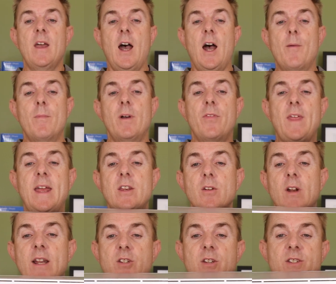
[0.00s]
Um, then
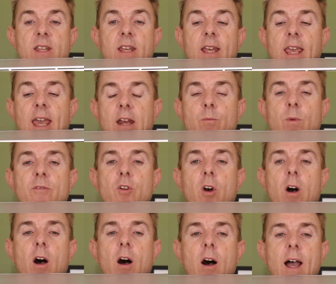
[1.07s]
you'll actually see again, we've
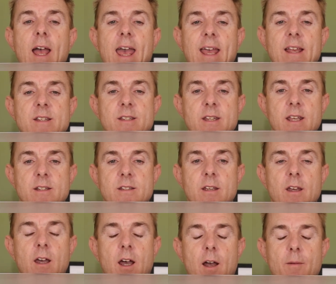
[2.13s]
got our exit
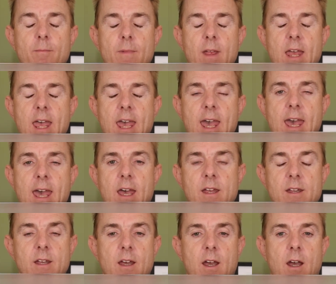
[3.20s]
um,
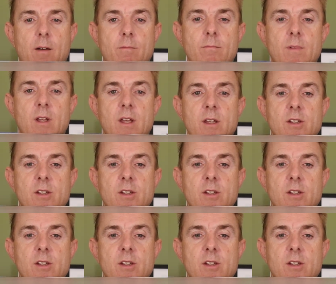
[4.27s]
air um,